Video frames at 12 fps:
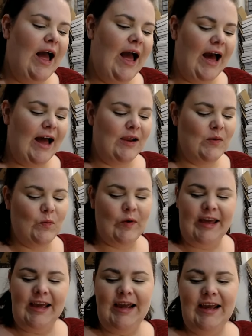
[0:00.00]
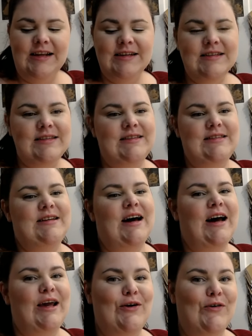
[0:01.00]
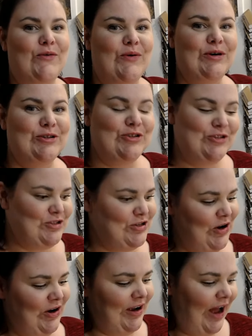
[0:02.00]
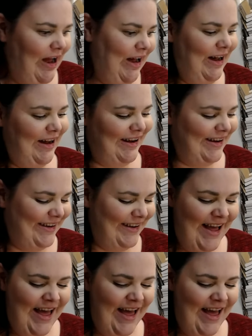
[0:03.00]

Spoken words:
Halloween style stock. Oh.